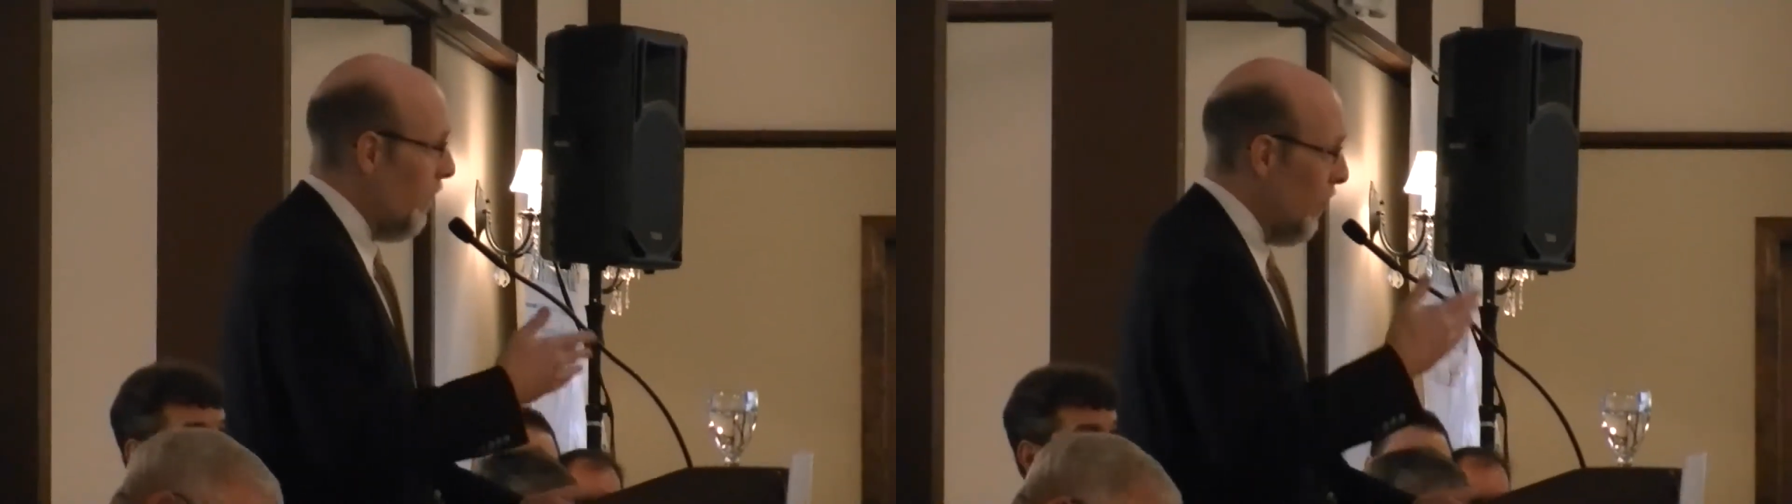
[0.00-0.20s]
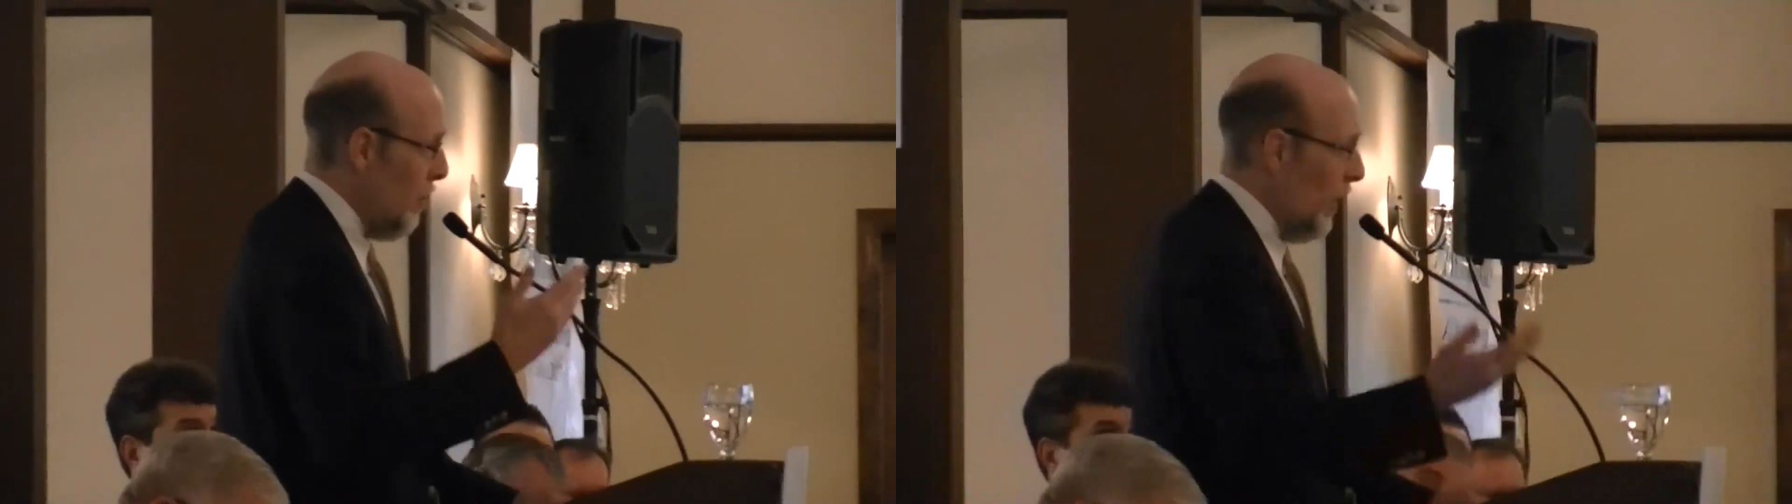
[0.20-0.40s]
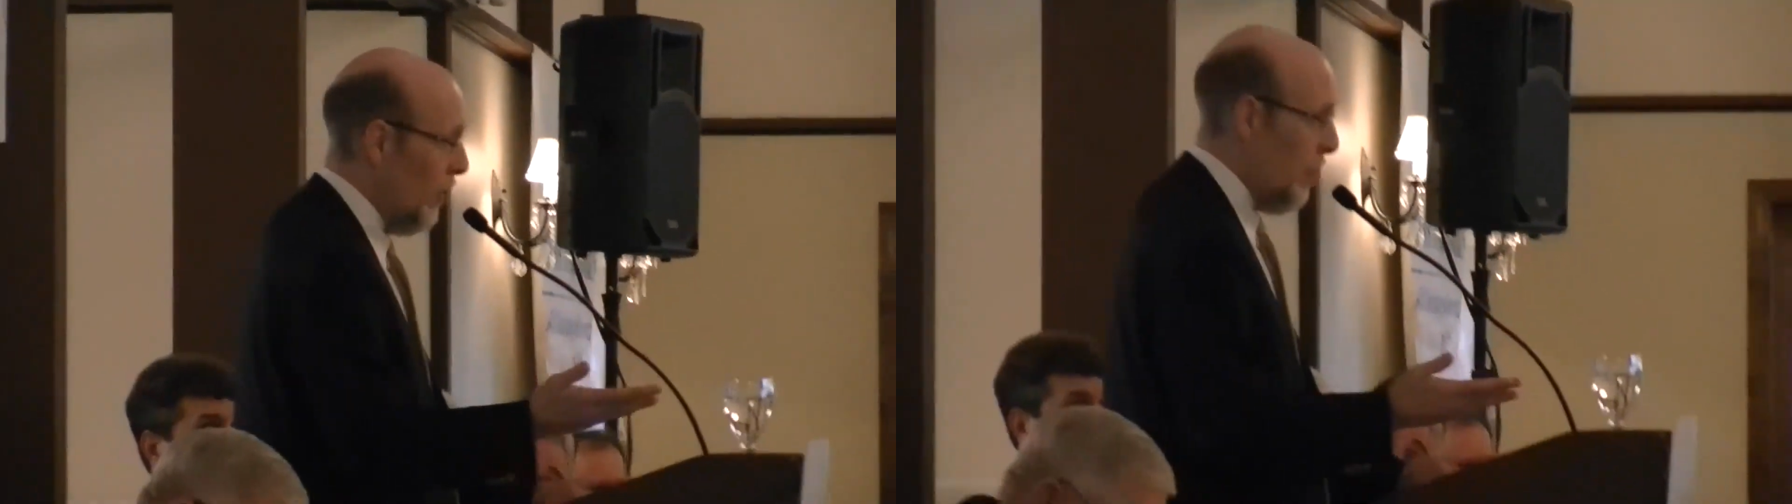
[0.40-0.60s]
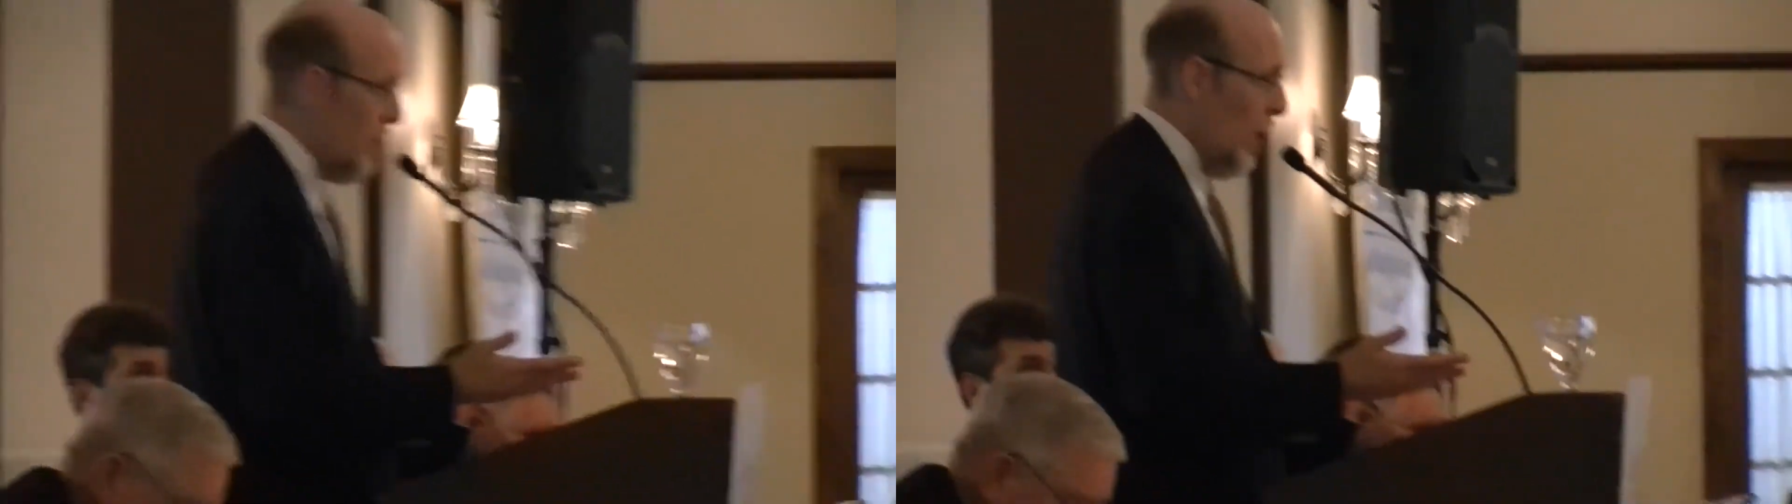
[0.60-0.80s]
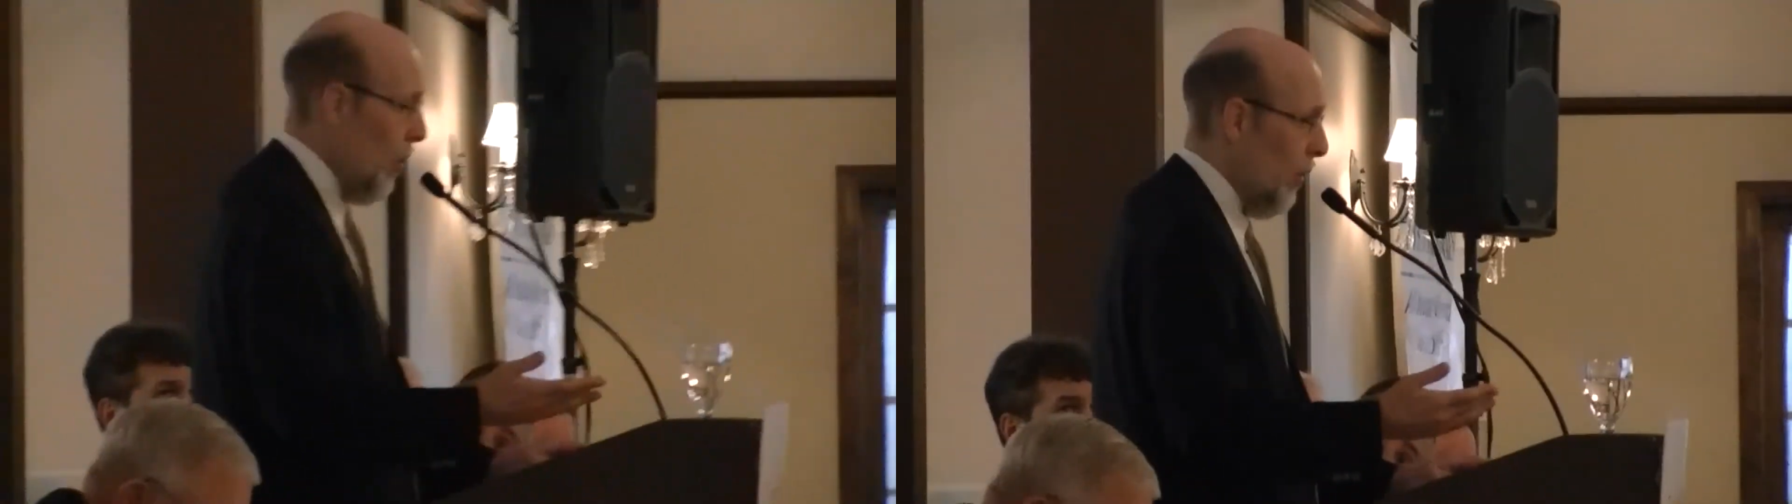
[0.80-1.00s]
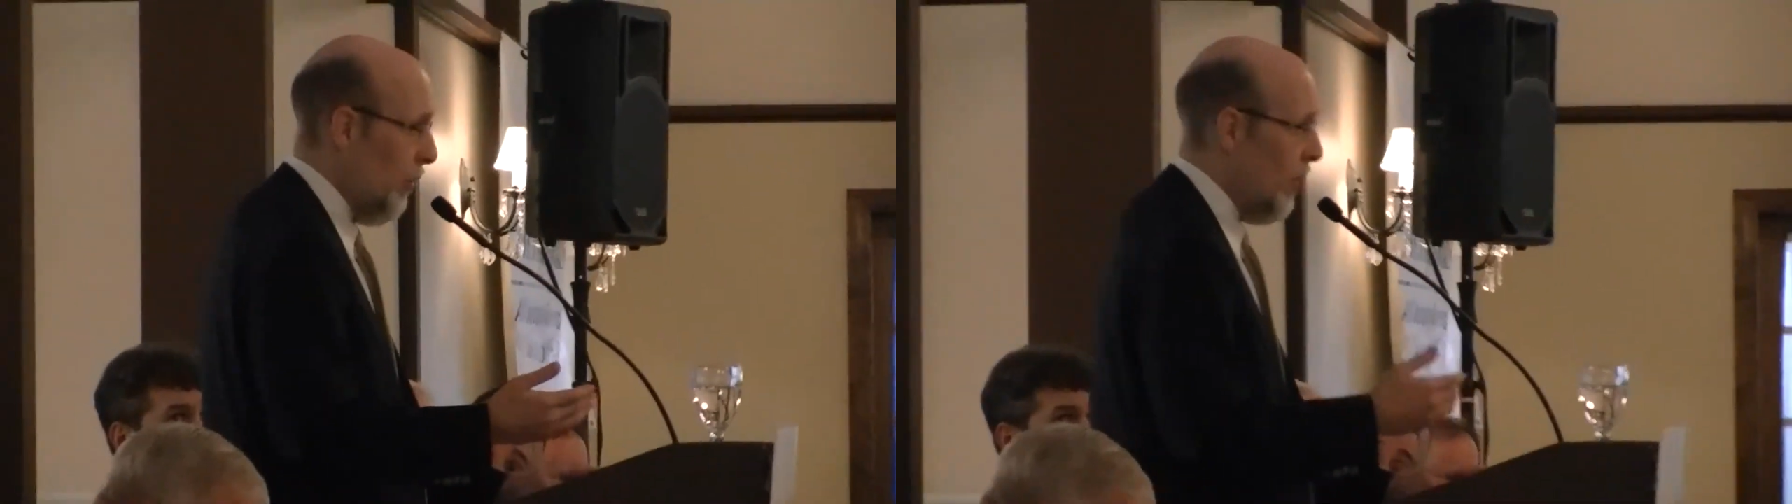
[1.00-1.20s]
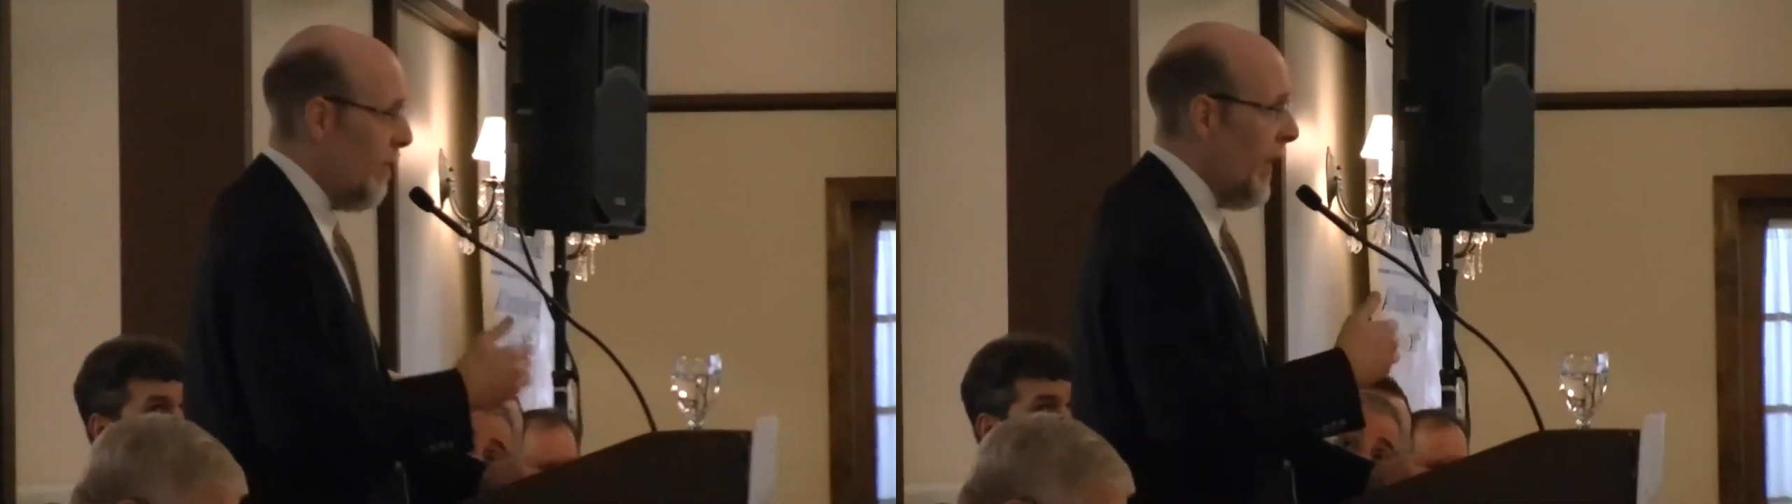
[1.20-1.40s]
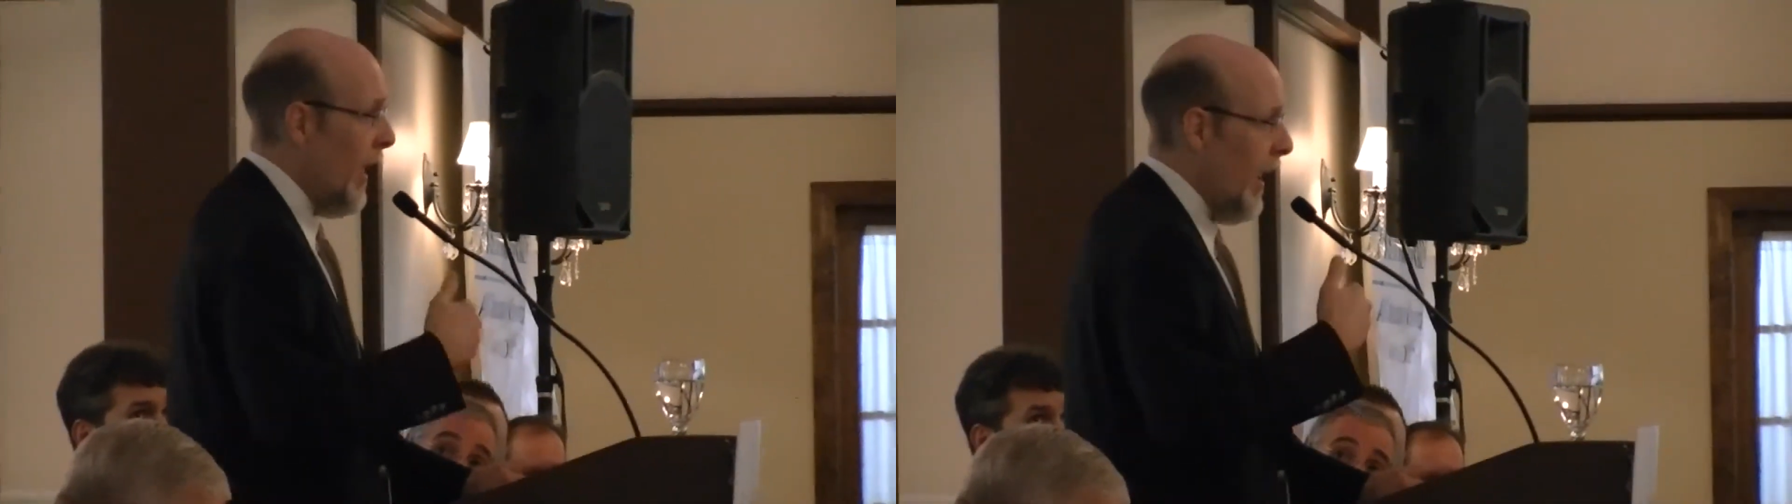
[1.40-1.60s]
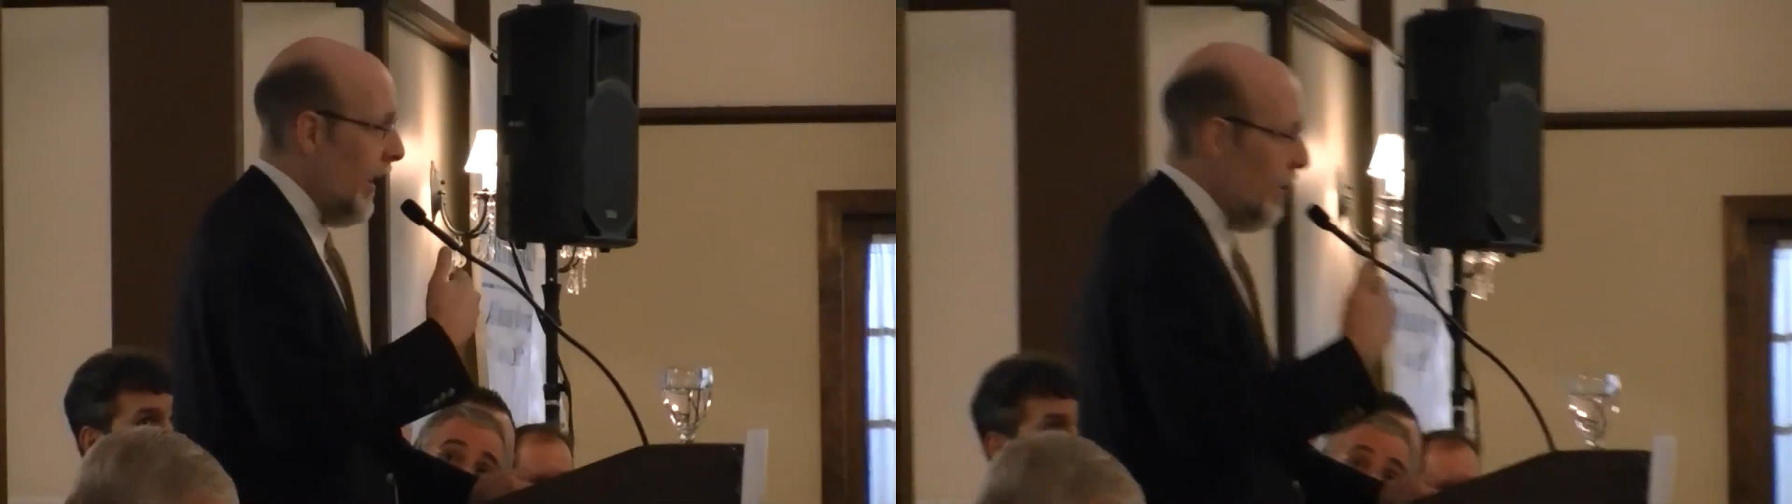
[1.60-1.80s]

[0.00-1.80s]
if the bill is proposed